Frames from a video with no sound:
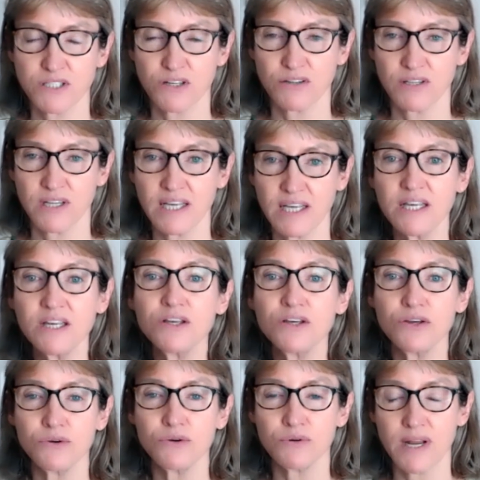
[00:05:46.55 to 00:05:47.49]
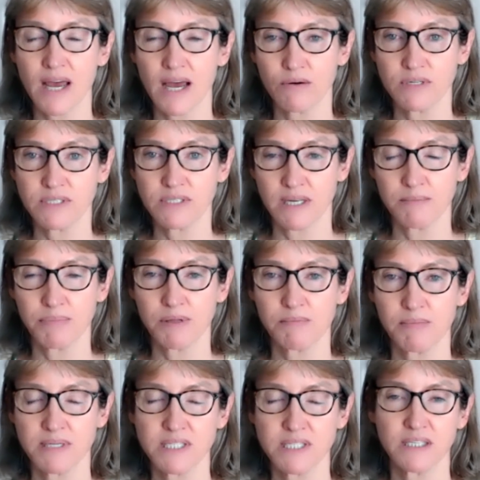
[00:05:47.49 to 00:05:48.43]
So the EU now is
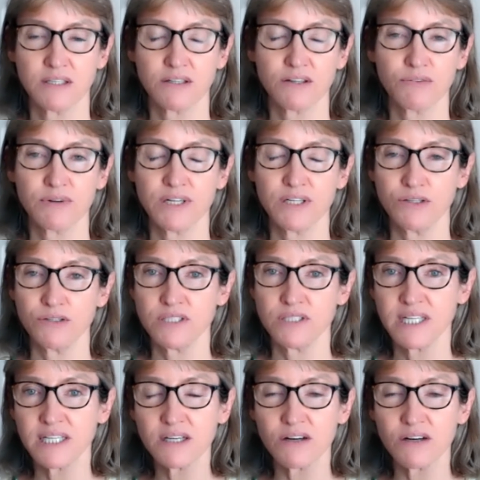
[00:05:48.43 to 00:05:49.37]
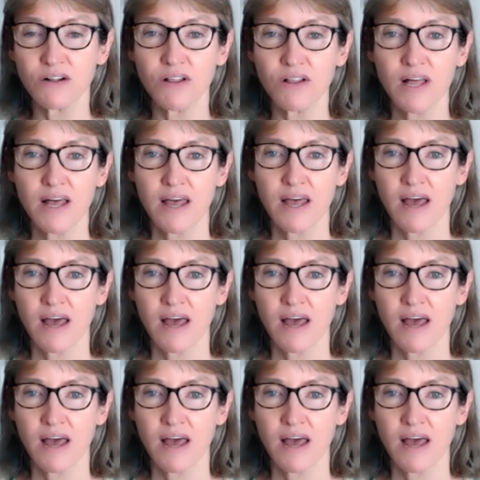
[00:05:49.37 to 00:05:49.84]
implementing the Green New Deal.